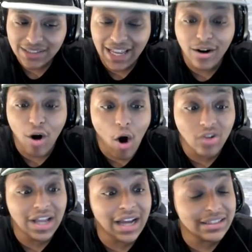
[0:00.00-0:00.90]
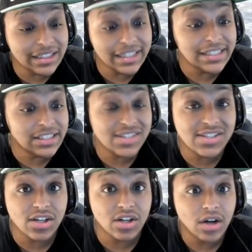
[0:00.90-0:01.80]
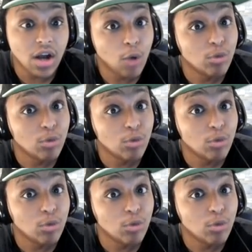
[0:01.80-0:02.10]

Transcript: They had online leagues this year,